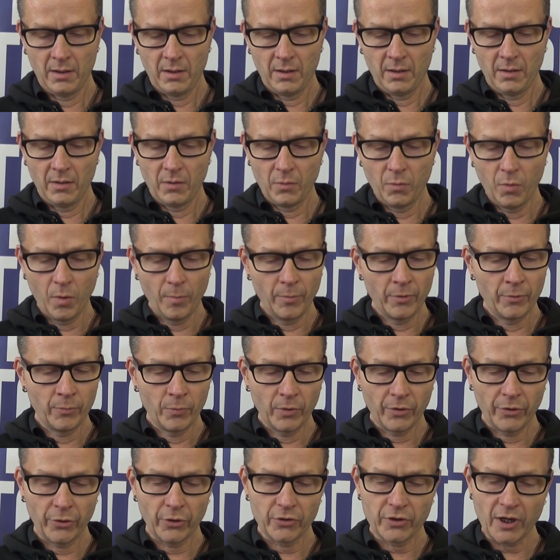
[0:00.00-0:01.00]
The woman
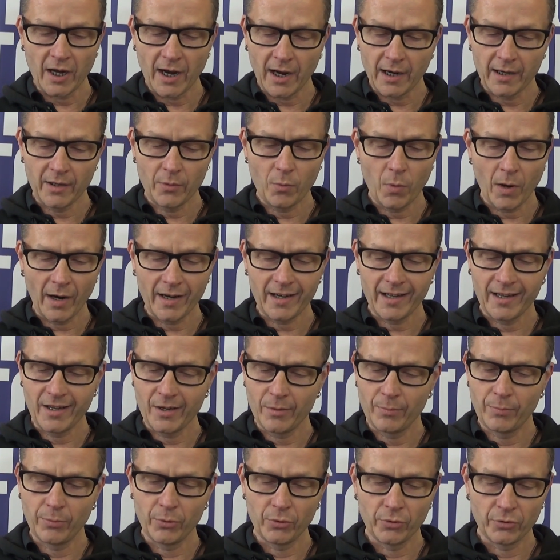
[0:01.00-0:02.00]
with her tiny white
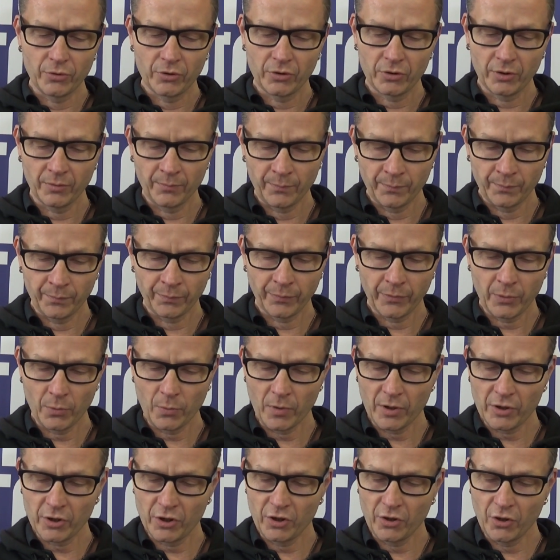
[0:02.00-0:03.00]
earbuds, the way
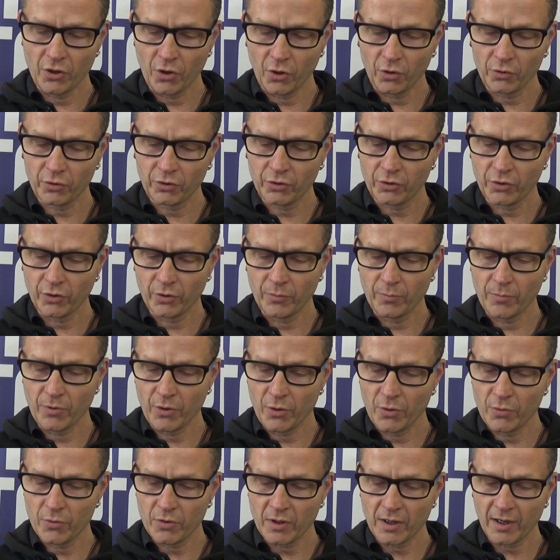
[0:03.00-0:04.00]
she nods to the
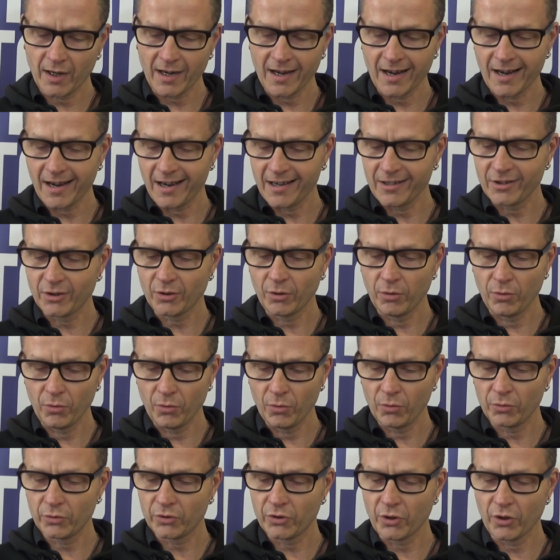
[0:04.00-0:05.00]
music, eyes
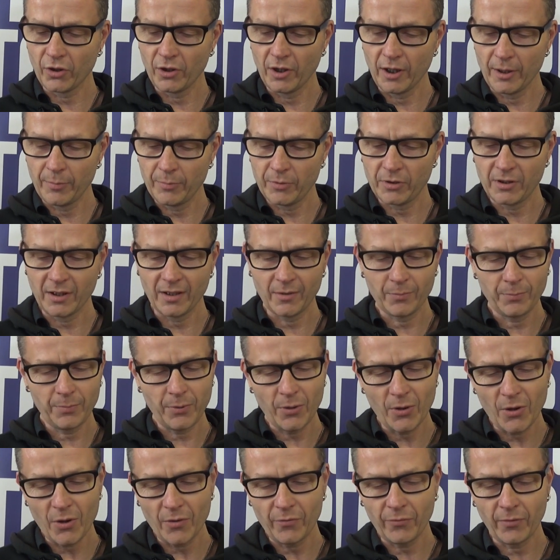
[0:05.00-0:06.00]
closed, her lipstick
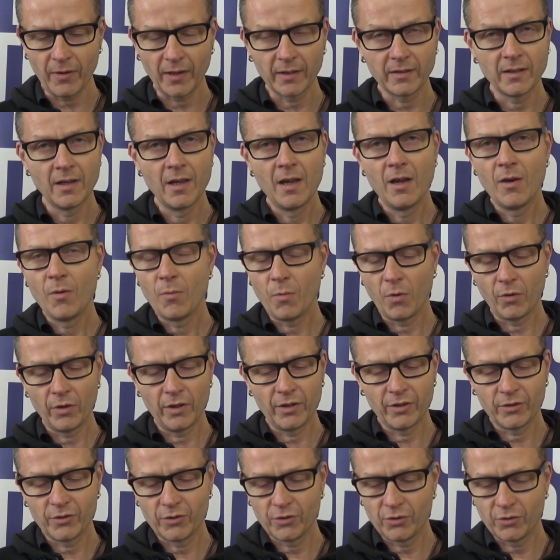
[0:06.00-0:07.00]
perfect, wanting
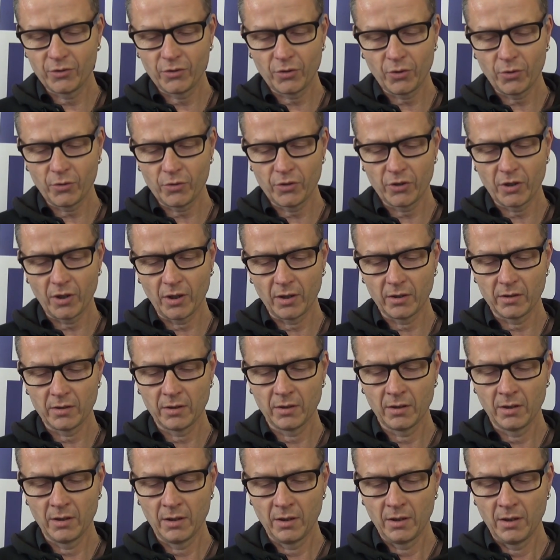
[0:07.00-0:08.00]
to touch it,
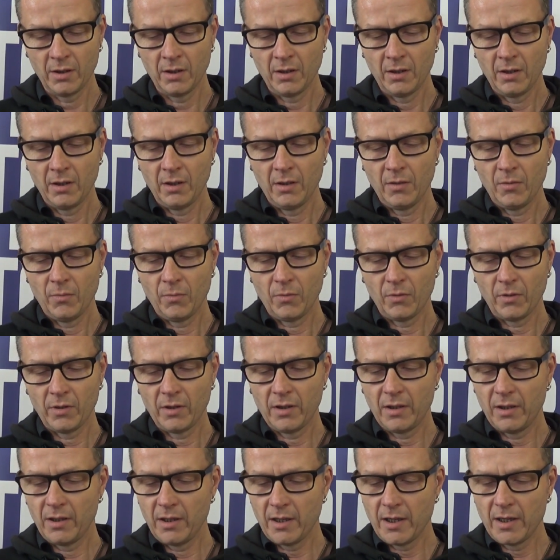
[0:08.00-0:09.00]
wanting to
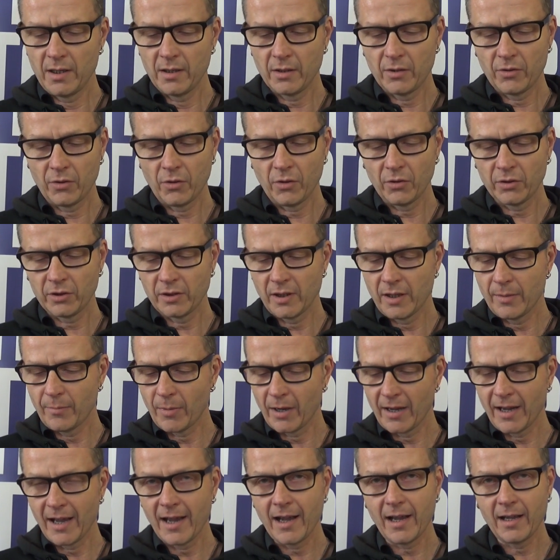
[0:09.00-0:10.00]
lean across, lay my
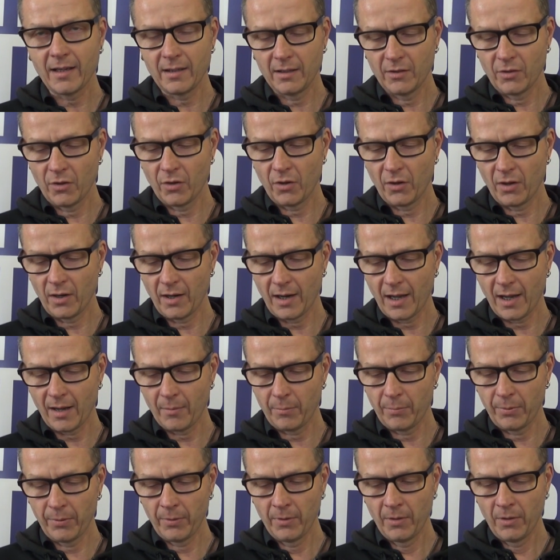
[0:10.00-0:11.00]
head in her lap,
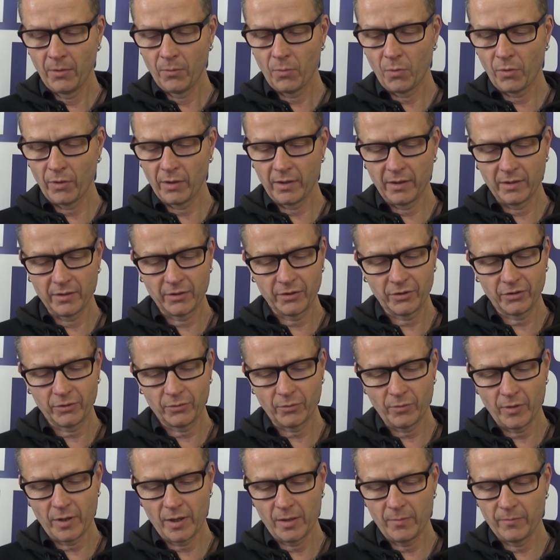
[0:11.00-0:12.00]
wanting to
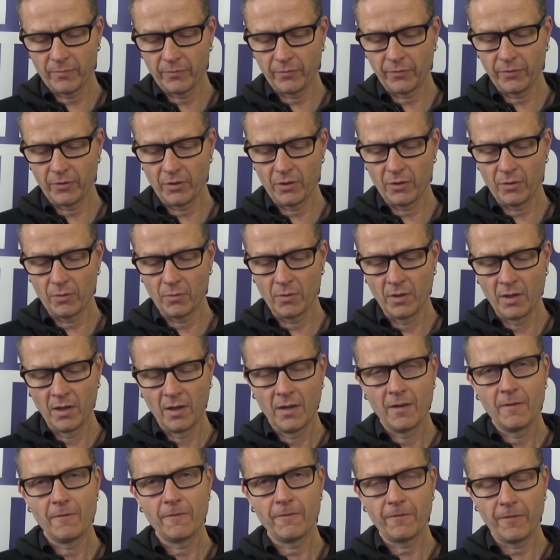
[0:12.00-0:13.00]
scream for you,
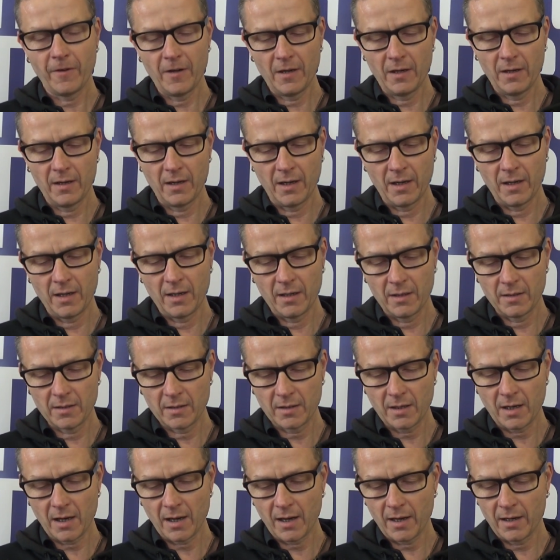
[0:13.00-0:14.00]
feeling it
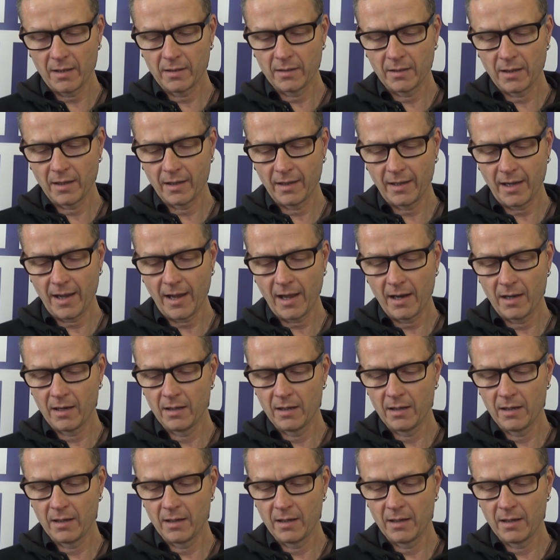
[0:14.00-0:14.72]
inside again,